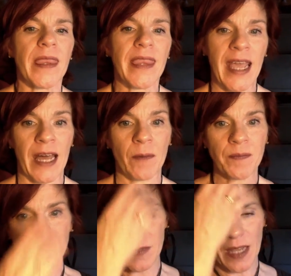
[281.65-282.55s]
Now,
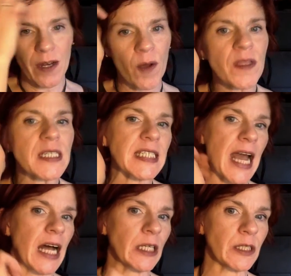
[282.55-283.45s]
I know this
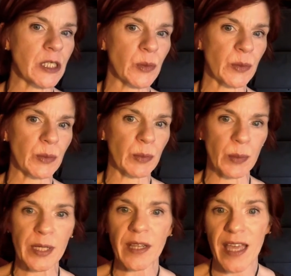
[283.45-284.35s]
sounds
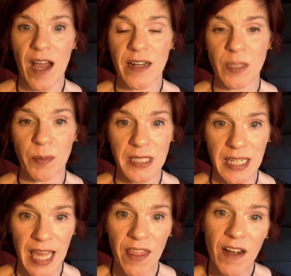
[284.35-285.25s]
really hard to put
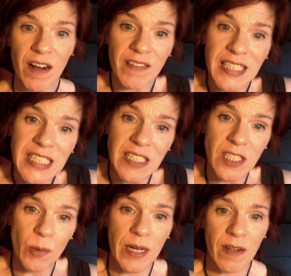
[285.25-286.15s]
together and listen
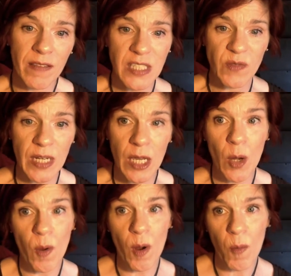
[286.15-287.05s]
to it on this
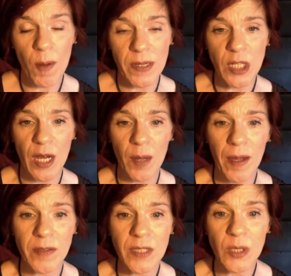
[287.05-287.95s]
video or what we talk
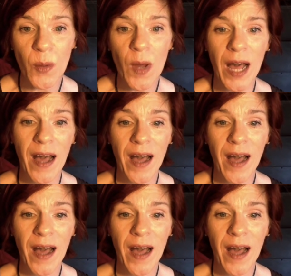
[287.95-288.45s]
about, so